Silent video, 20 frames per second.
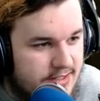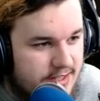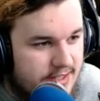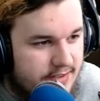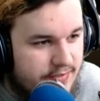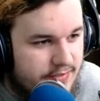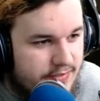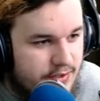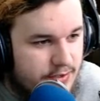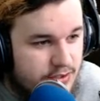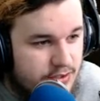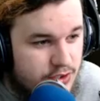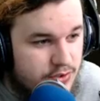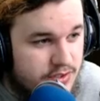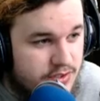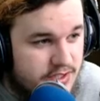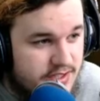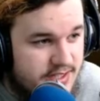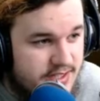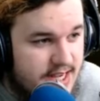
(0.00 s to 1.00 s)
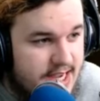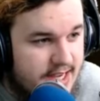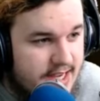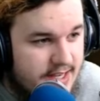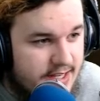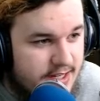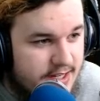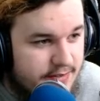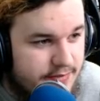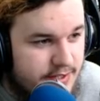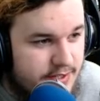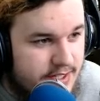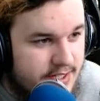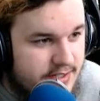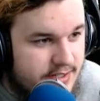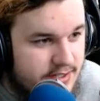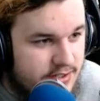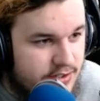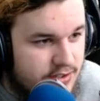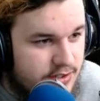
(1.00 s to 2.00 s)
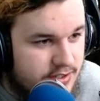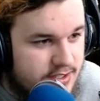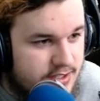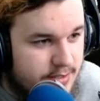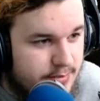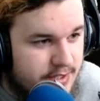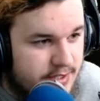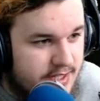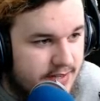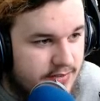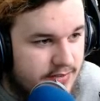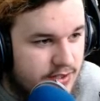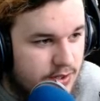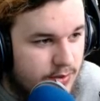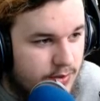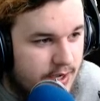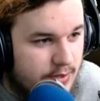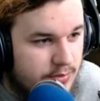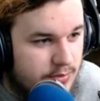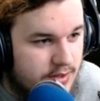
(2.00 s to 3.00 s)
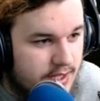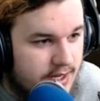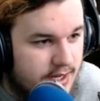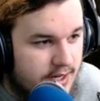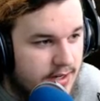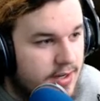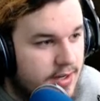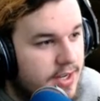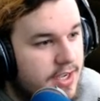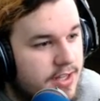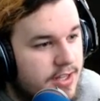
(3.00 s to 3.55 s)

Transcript: If you choose to stay in here, if you need to cook something, you have to go out there.